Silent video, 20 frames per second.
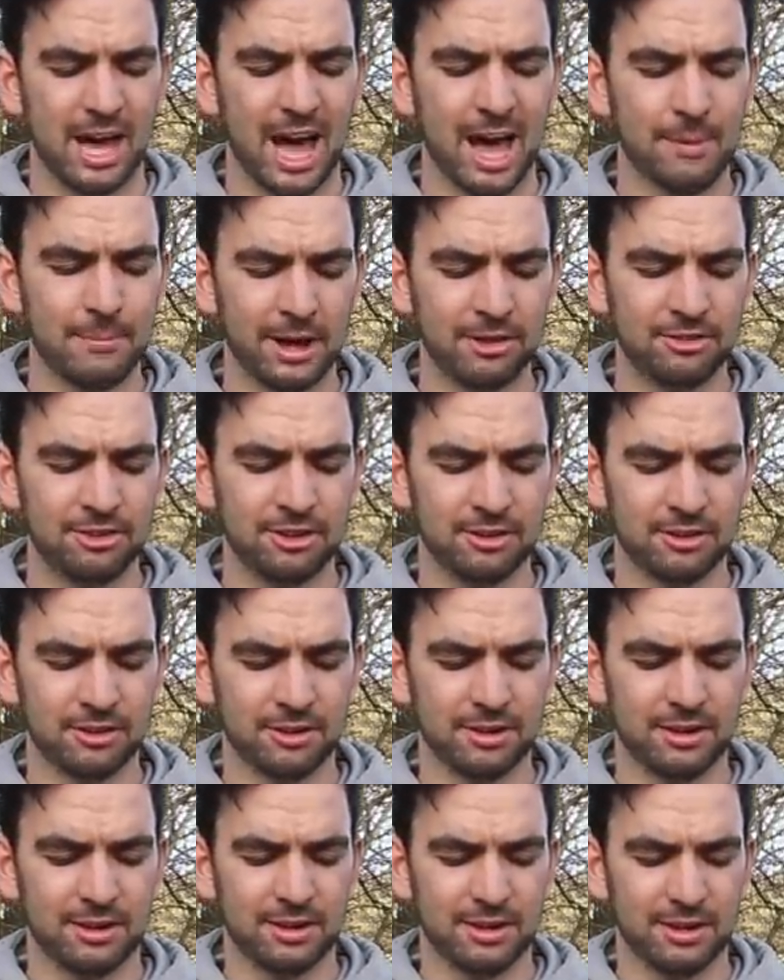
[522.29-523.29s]
I
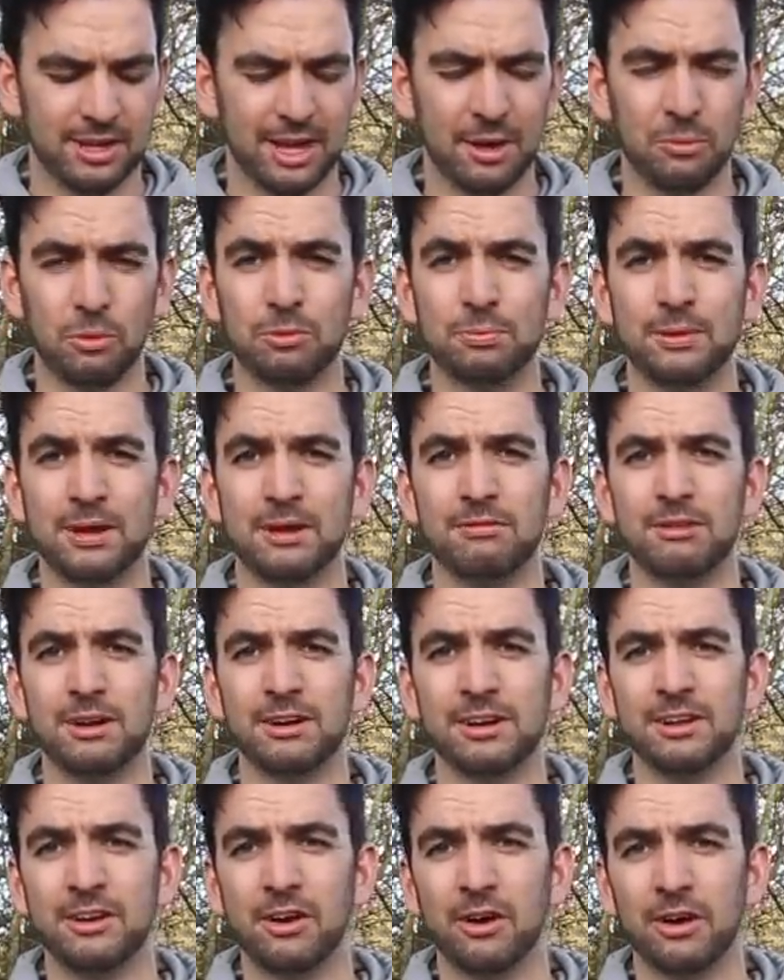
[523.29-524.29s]
imagine it would be
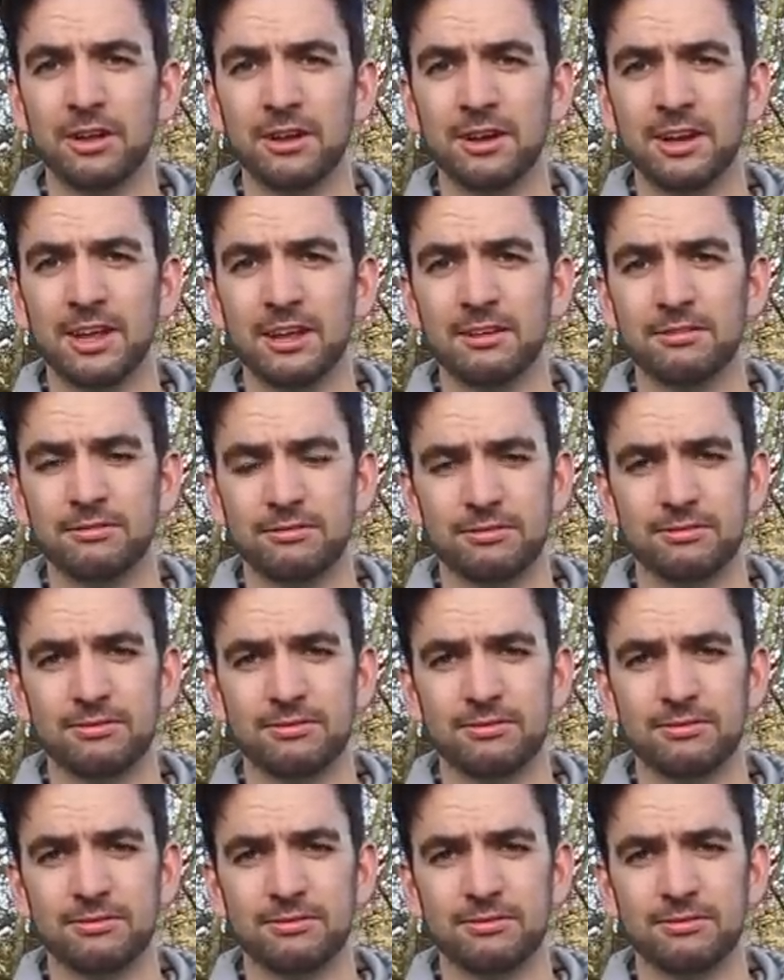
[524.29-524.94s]
really annoying if